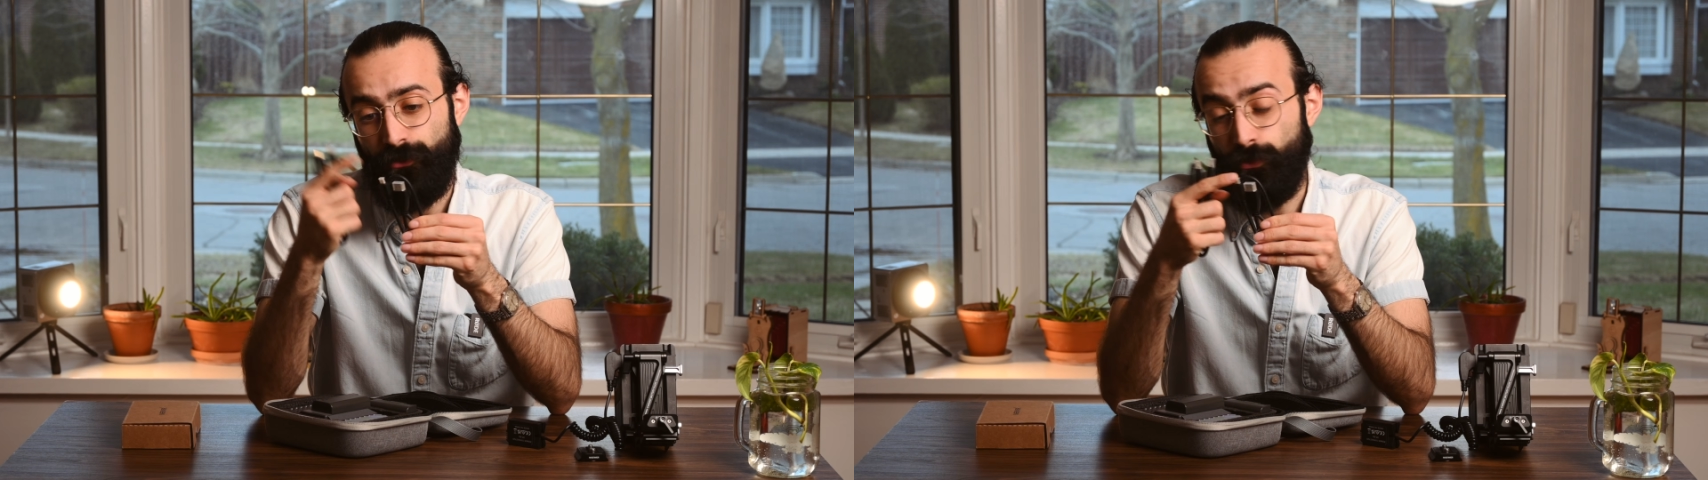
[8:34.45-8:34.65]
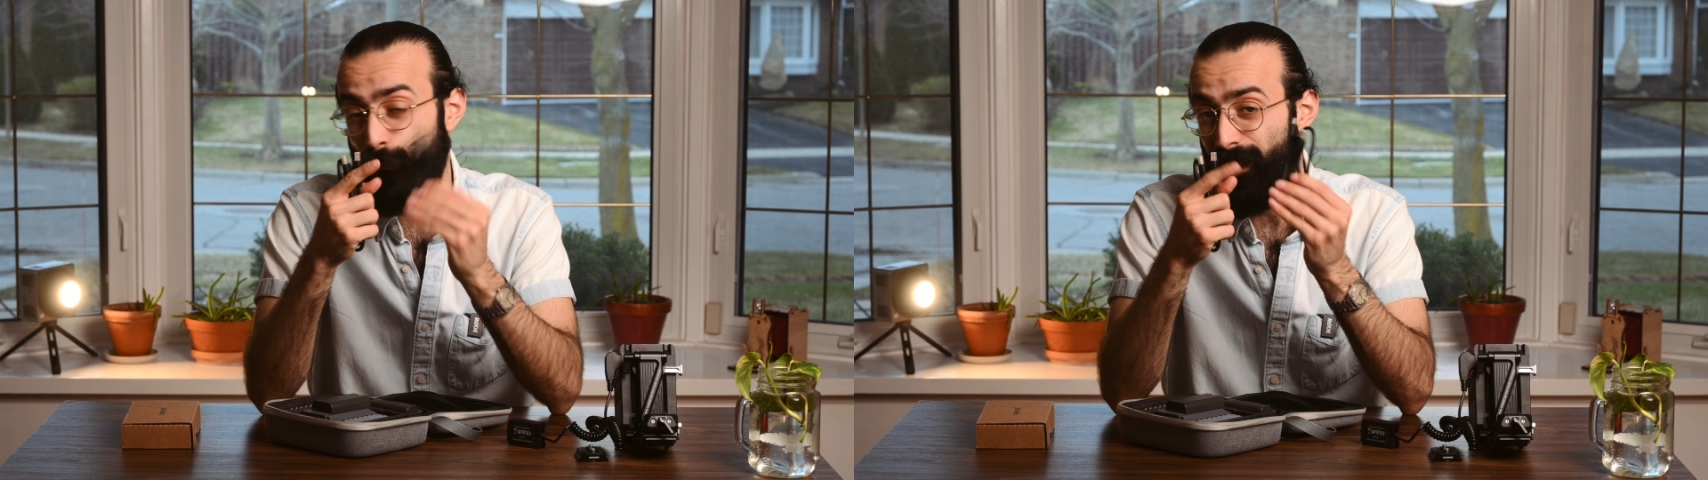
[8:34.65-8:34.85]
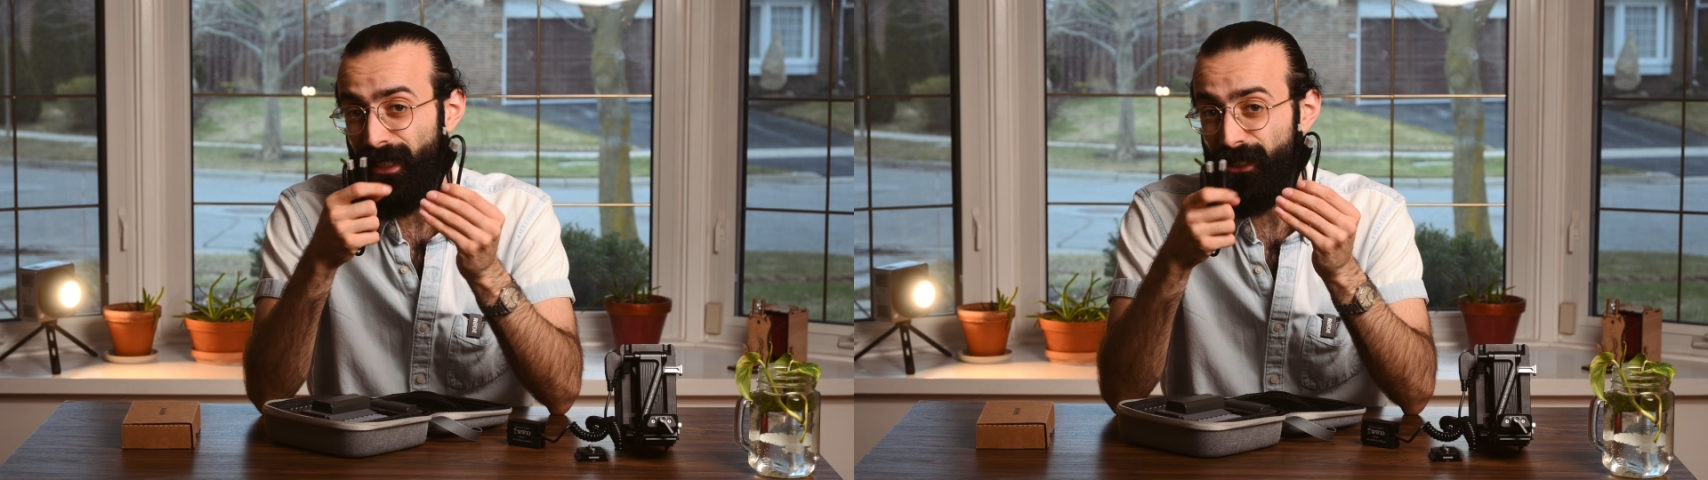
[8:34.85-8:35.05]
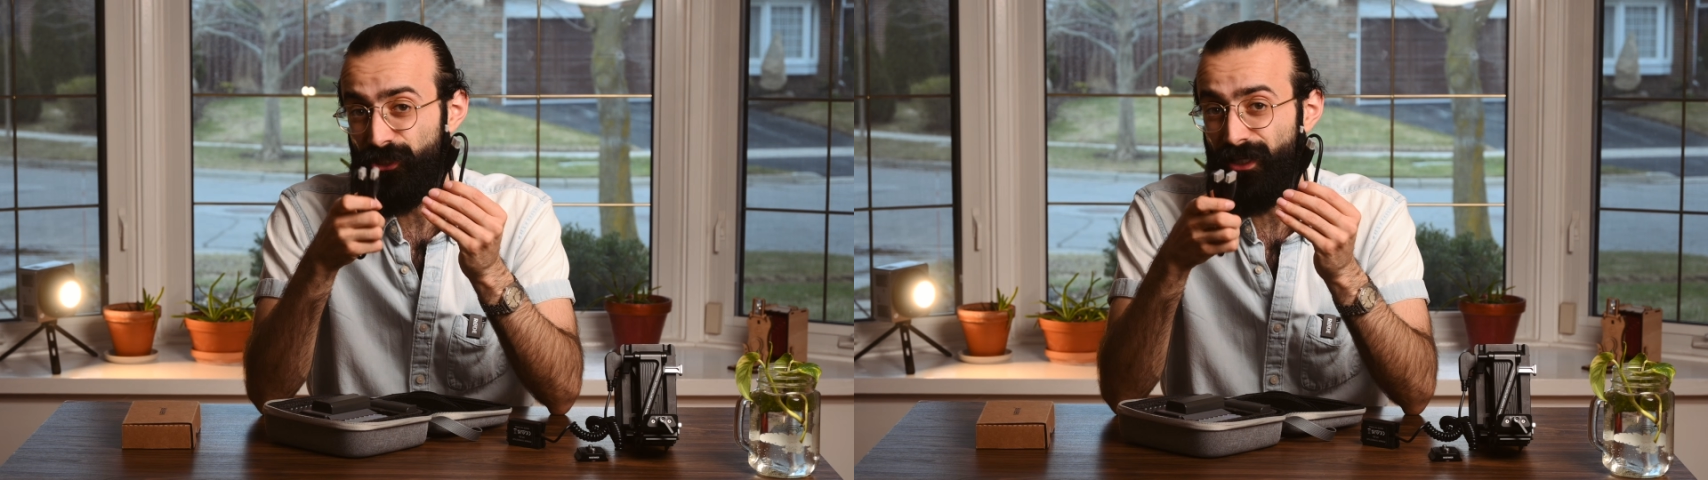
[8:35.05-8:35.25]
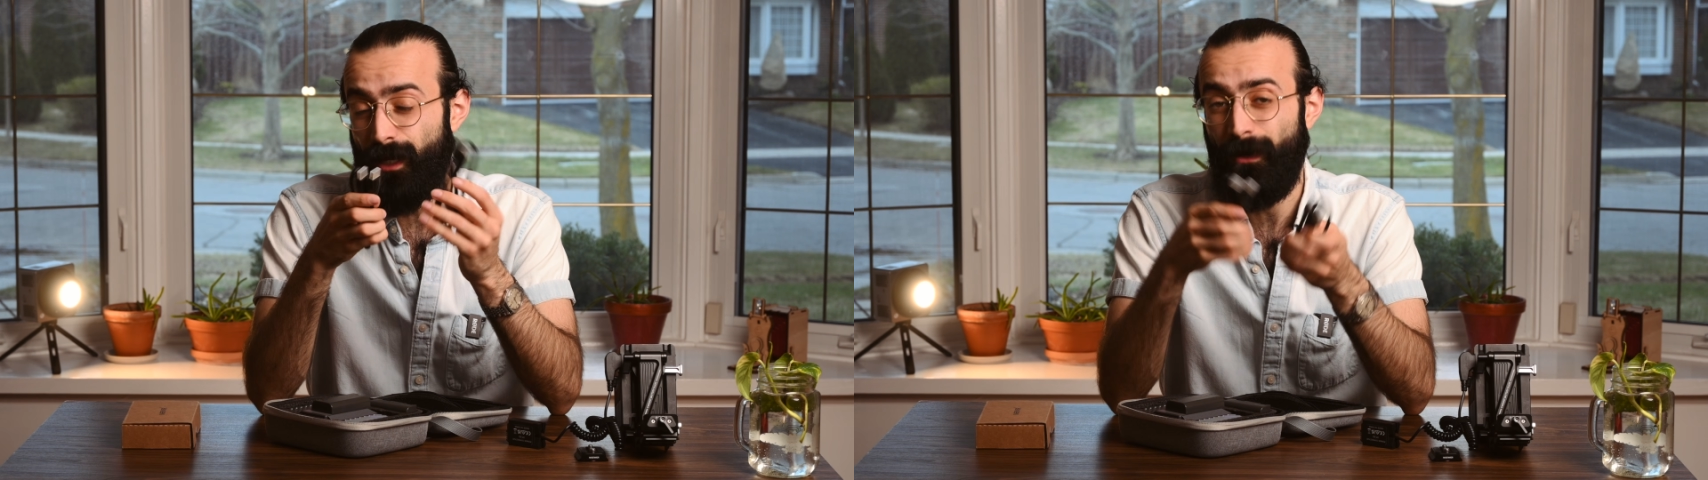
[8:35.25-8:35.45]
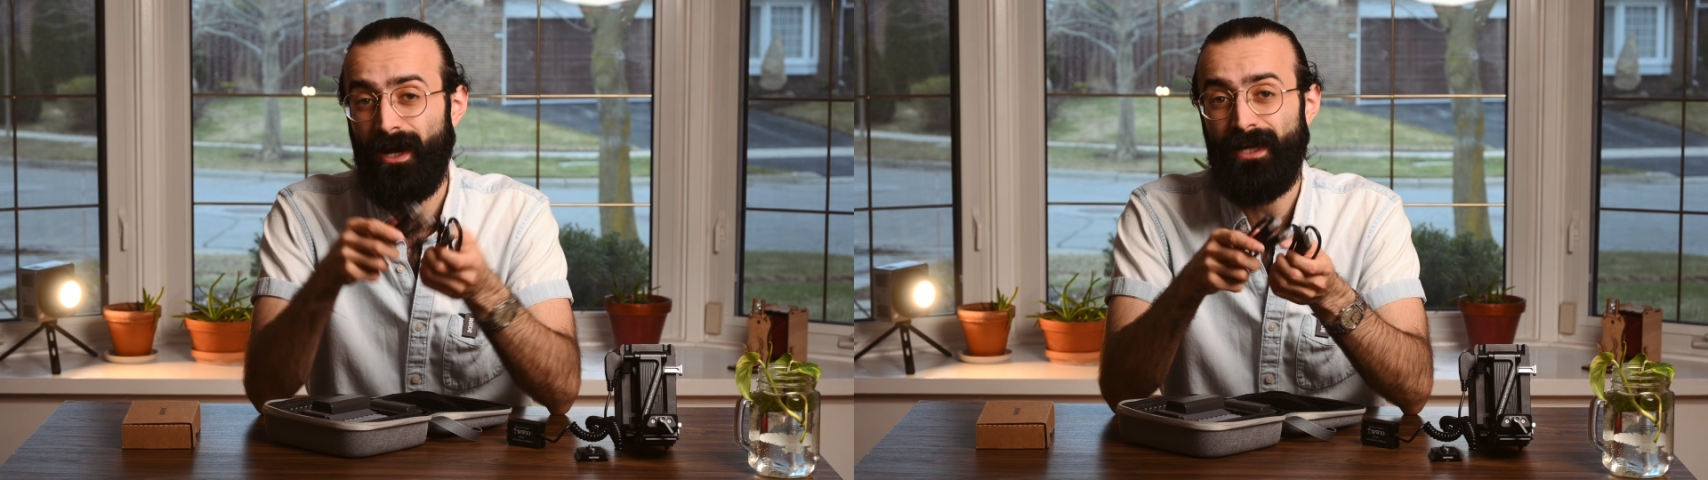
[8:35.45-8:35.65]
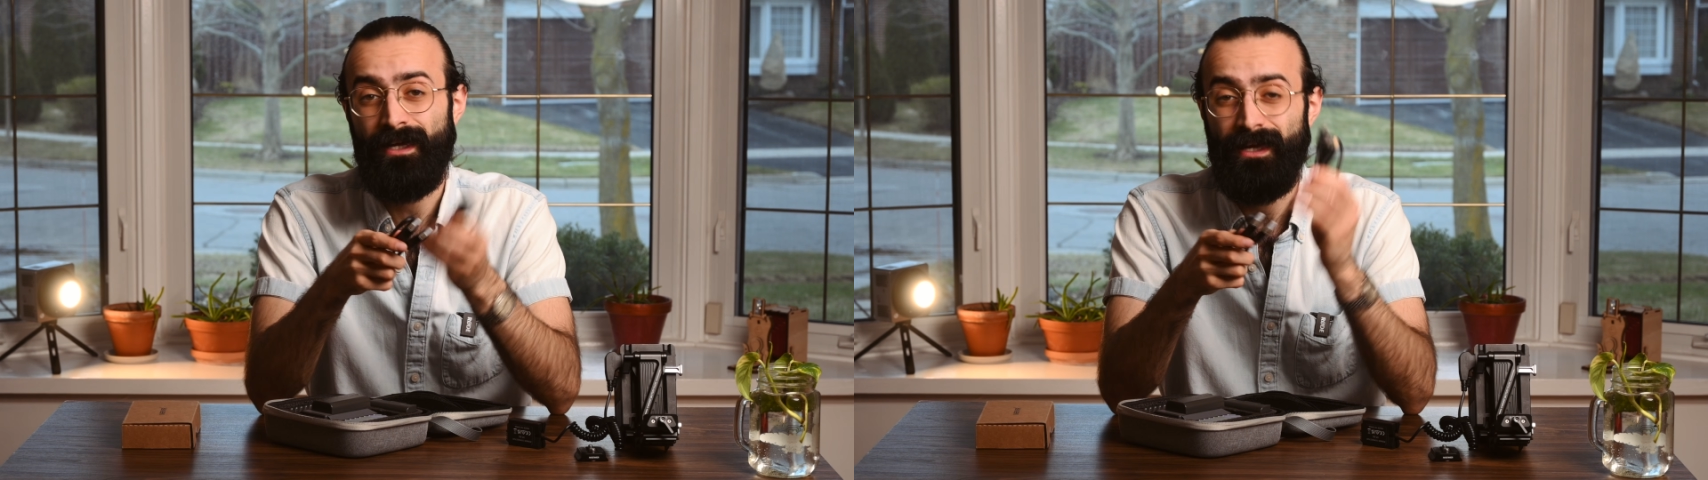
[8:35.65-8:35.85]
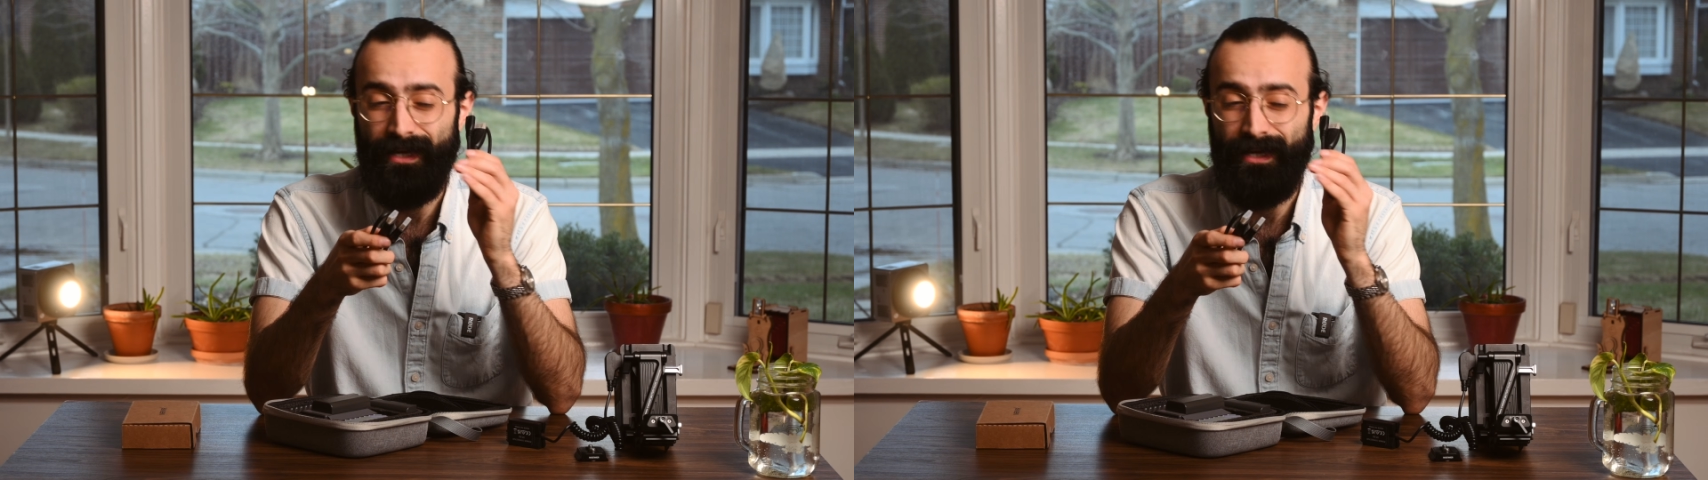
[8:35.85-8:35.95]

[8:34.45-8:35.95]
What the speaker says: to mini HDMI,